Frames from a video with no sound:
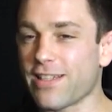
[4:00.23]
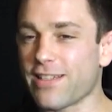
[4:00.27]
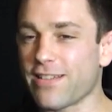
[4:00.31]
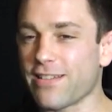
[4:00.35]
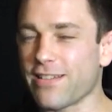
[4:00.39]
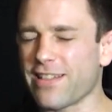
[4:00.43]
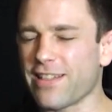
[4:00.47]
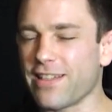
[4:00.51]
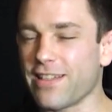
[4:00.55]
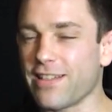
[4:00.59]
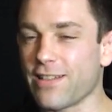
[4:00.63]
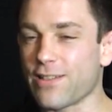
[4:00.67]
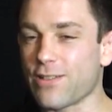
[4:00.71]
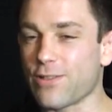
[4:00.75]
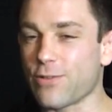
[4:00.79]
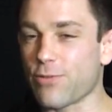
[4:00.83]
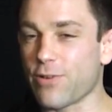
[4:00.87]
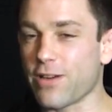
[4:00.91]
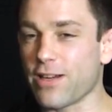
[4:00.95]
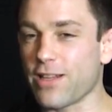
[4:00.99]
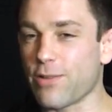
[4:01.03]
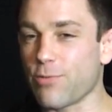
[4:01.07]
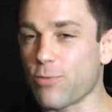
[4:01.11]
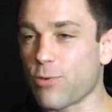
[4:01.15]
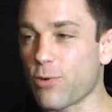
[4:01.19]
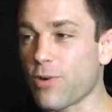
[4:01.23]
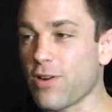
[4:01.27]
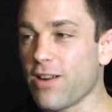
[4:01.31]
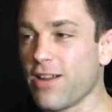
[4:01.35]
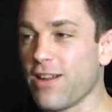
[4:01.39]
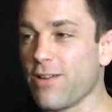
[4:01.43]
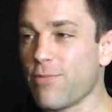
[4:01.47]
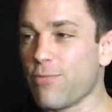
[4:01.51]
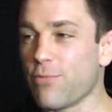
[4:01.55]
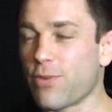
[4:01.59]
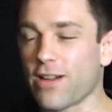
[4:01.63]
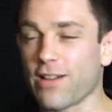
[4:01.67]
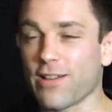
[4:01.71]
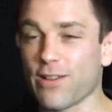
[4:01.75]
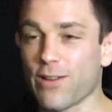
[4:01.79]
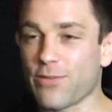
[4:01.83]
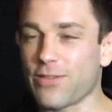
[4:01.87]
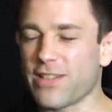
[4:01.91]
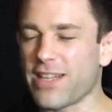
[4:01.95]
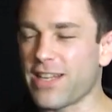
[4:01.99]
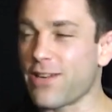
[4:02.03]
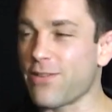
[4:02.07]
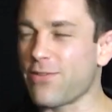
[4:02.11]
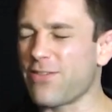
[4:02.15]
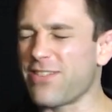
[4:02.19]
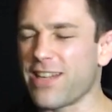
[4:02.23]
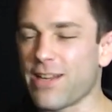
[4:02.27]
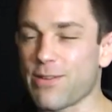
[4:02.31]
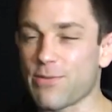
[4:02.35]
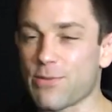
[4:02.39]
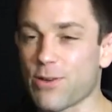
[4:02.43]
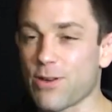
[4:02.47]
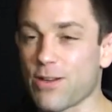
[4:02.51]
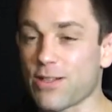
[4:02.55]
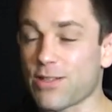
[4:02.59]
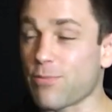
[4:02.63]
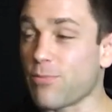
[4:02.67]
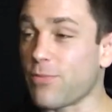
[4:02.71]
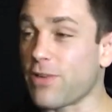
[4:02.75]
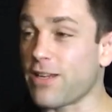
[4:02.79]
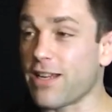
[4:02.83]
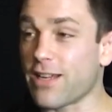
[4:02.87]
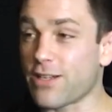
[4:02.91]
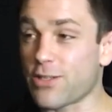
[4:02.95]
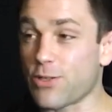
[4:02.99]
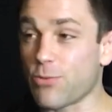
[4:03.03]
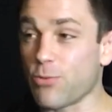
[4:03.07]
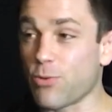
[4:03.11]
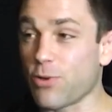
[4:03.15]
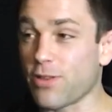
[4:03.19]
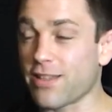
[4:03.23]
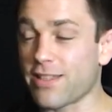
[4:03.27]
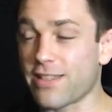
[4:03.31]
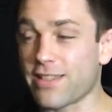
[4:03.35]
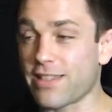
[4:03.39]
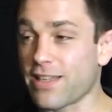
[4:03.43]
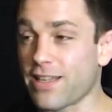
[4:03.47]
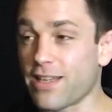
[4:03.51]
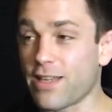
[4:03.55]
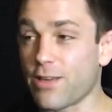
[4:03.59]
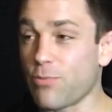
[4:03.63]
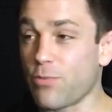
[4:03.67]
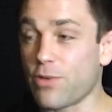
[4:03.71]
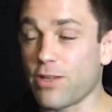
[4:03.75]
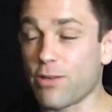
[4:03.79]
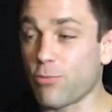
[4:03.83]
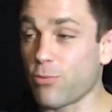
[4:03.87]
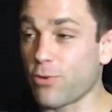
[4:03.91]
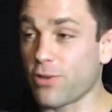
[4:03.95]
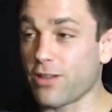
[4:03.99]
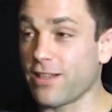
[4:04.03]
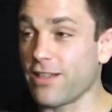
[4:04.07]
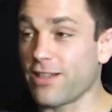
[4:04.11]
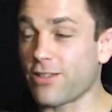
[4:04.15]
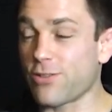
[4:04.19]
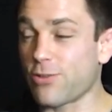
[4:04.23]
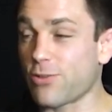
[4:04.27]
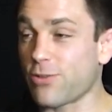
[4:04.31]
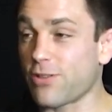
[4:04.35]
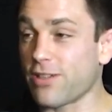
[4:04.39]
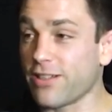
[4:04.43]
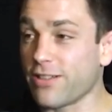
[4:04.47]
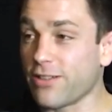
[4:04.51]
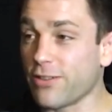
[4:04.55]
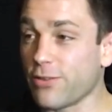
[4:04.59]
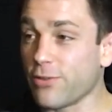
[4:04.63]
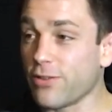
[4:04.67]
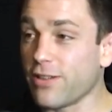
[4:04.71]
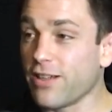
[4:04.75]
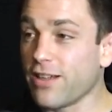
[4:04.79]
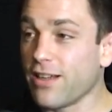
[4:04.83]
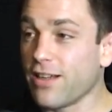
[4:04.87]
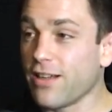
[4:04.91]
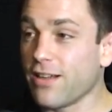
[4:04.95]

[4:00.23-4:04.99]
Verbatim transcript: easily, he doesn't train anymore. But I love Dave. Dave's awesome. He actually won the singing bee. What an interesting dude.